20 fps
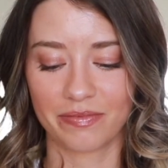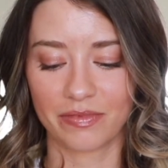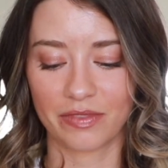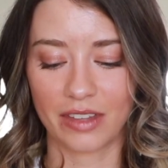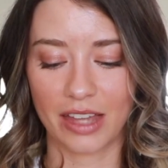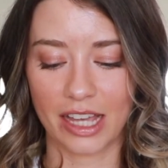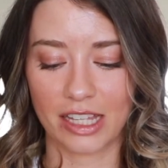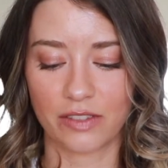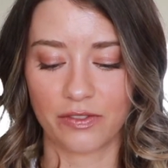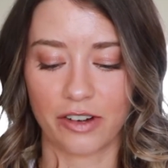
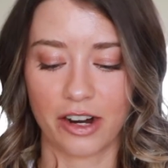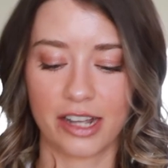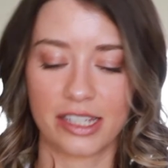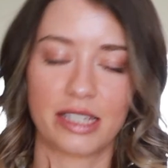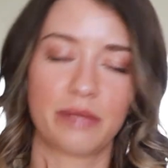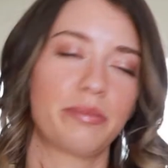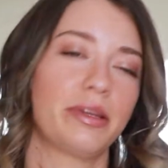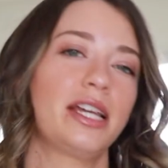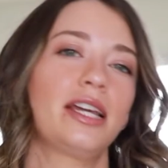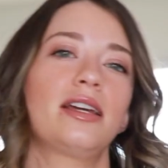as far as
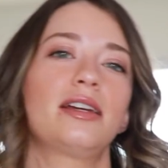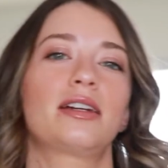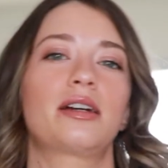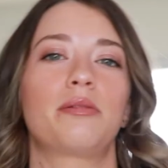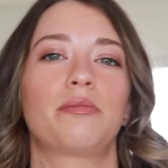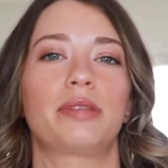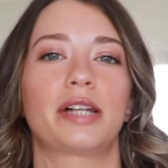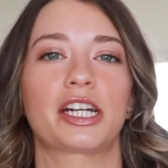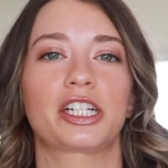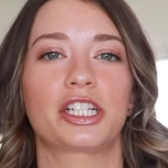it being
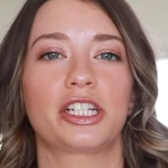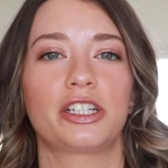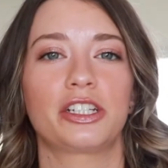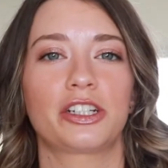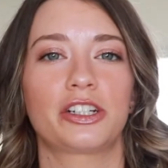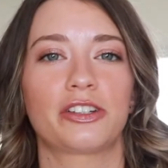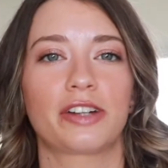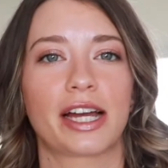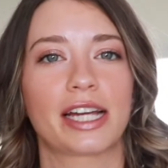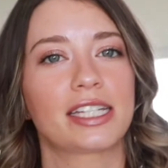complexion
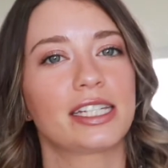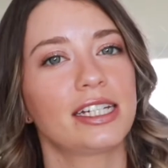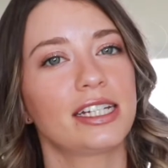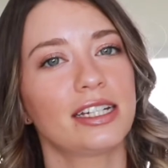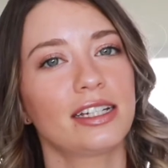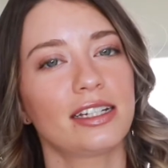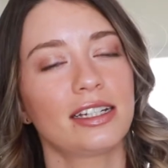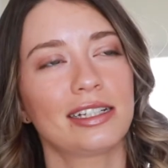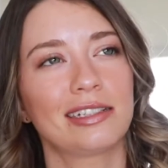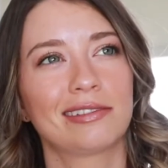
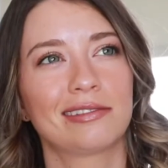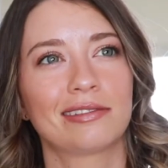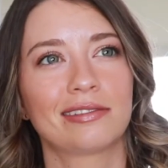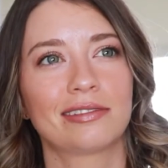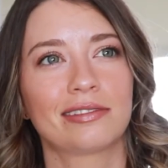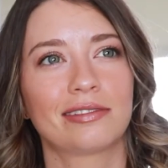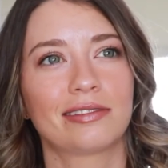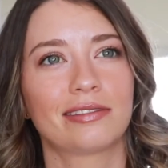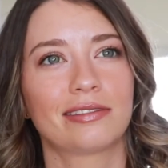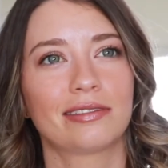correcting,
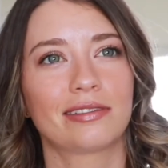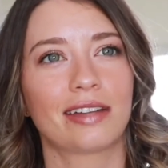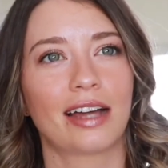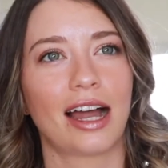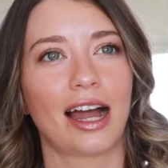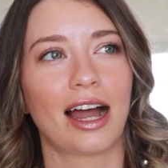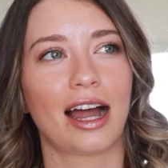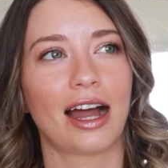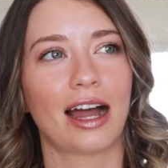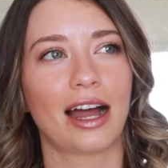
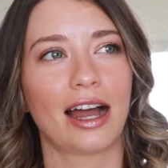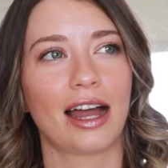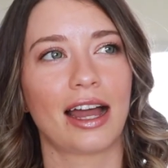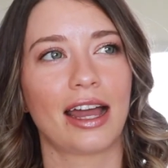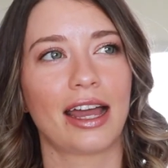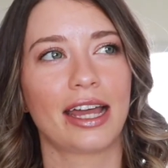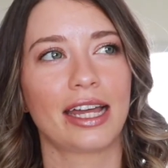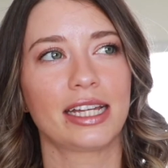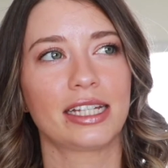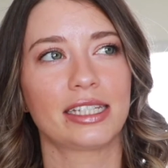
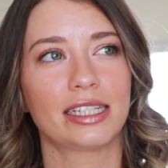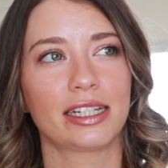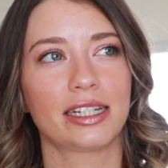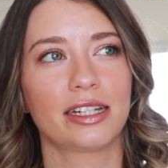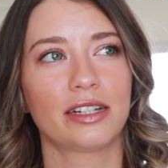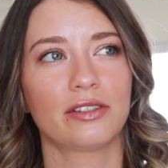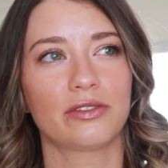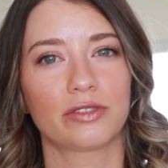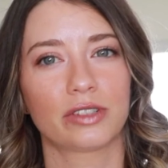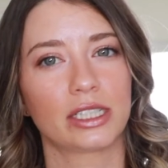I
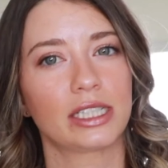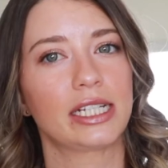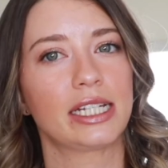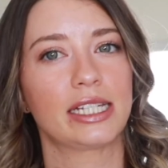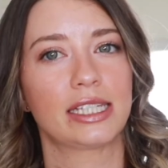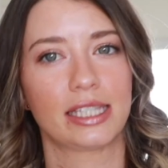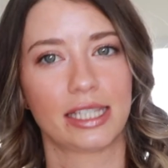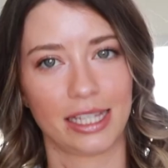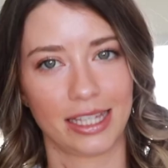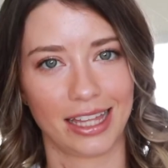didn't really
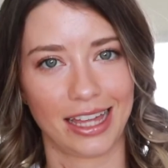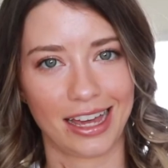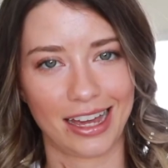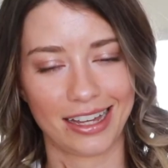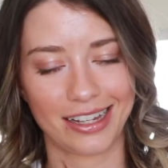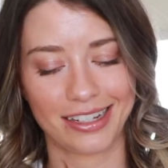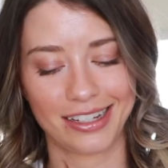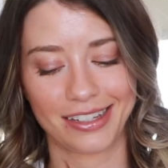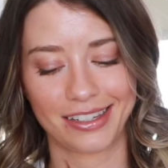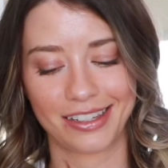see
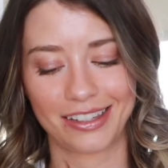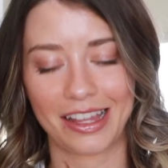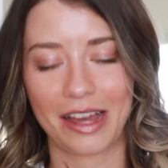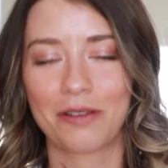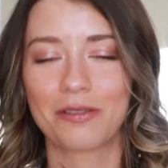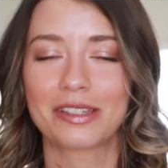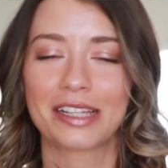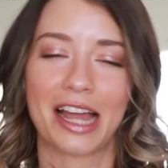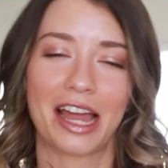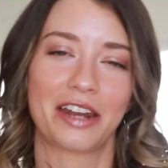that. So
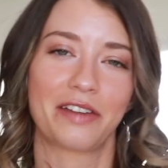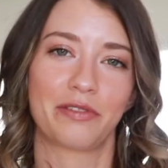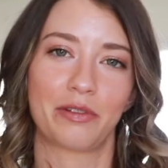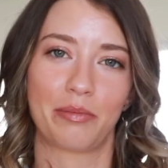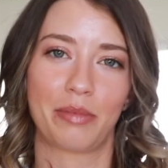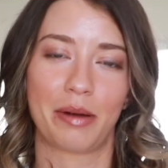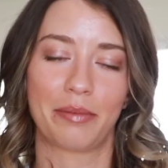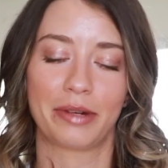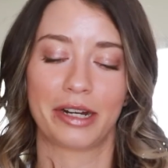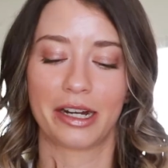that was kind of a
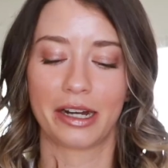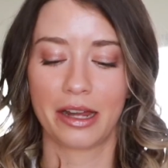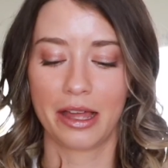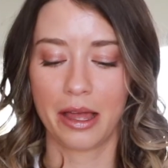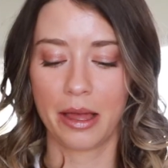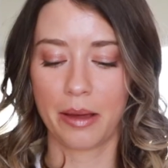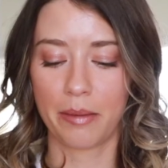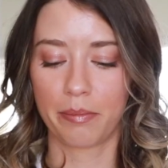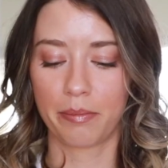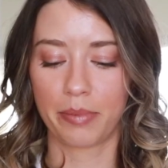bummer,
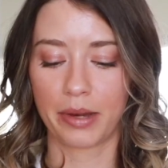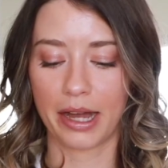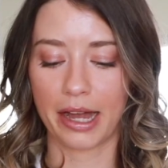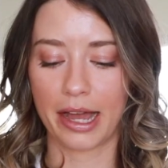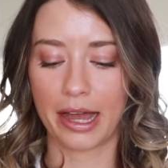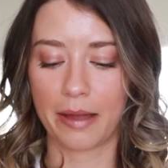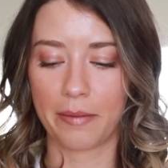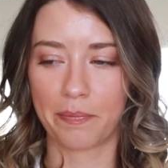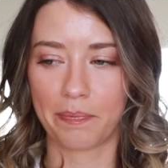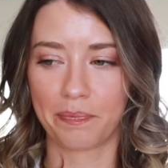
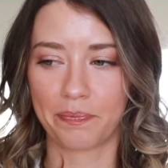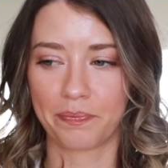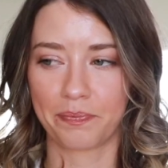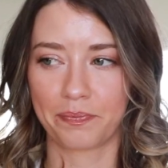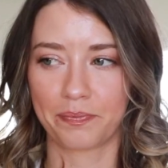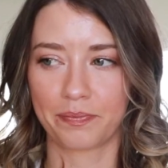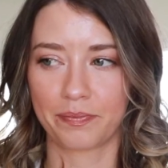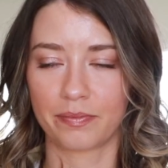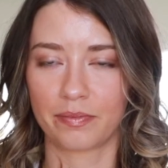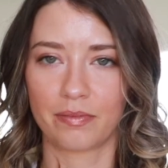but
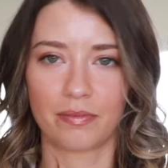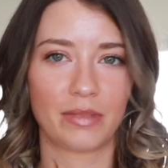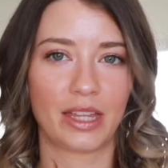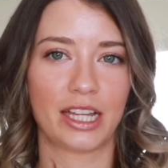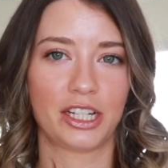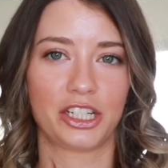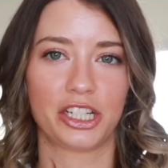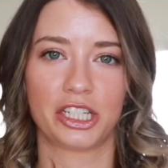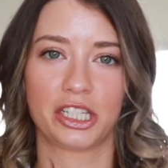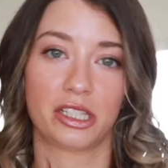
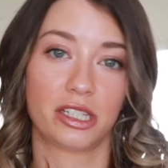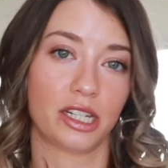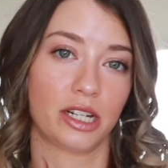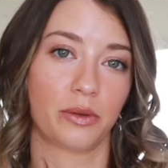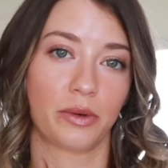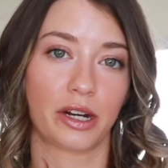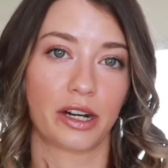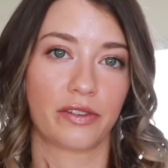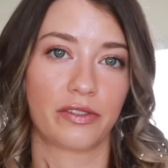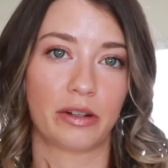it just
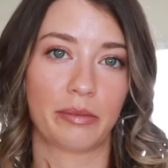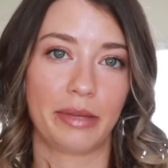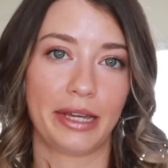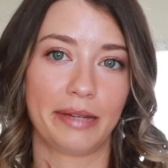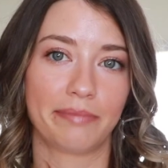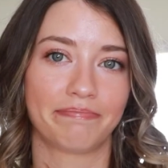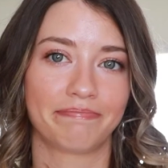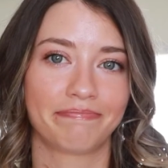didn't work for me.